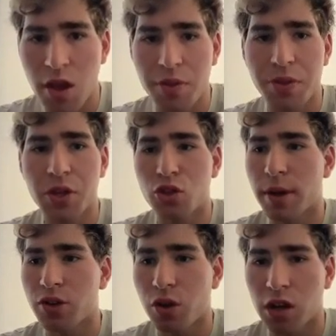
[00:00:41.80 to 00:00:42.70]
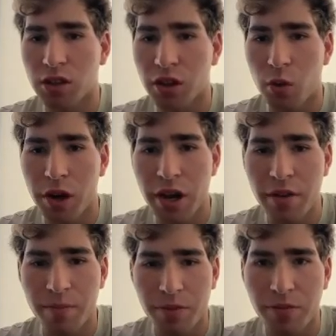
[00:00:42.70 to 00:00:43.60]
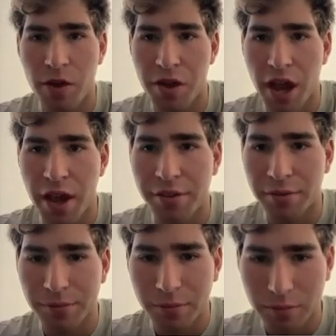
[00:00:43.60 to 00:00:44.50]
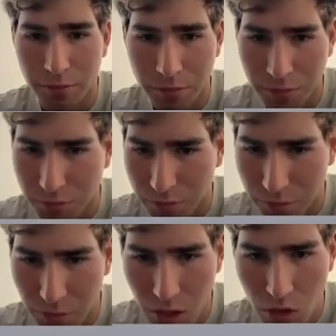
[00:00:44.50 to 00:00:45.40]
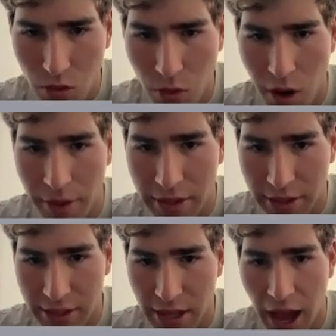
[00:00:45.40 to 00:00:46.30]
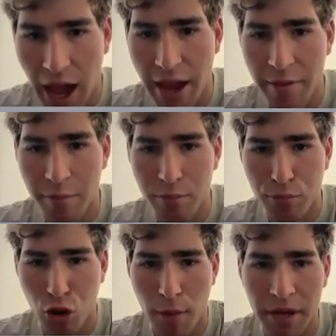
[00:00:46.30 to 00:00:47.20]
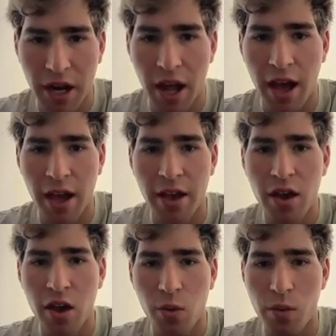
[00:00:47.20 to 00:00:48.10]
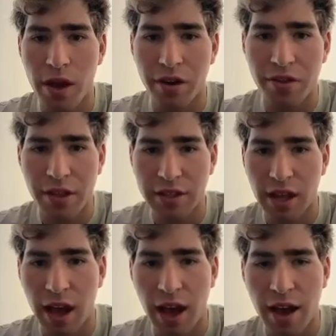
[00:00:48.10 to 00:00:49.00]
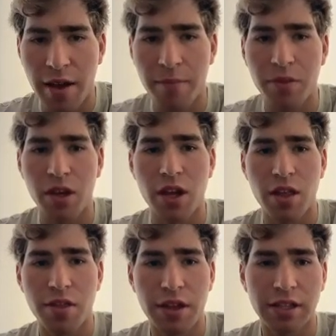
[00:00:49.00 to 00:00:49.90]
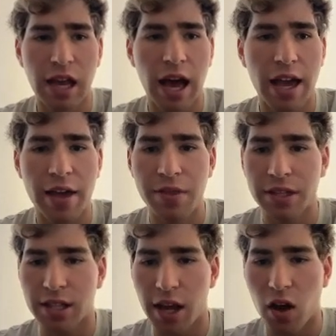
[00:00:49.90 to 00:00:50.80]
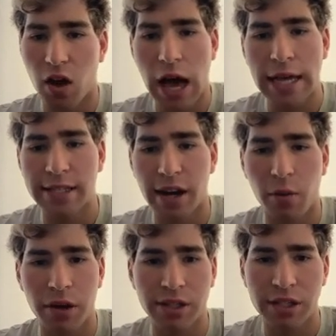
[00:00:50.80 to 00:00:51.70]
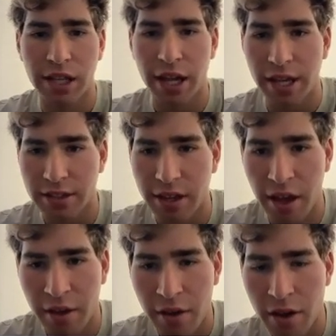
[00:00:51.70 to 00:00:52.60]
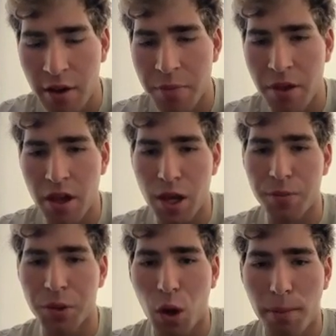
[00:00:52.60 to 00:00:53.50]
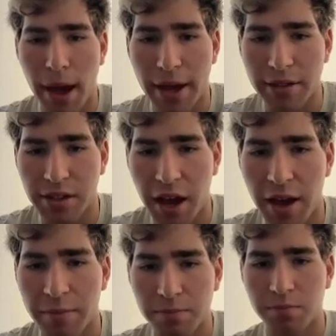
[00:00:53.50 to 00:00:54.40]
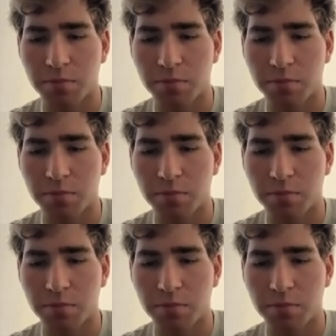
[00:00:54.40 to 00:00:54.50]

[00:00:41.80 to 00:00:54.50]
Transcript: these are my draws on liquidity for the day. Right, we had this high, prominent high. We had this high, and this high. All highs that I wanted to see get hit today. If we go back in time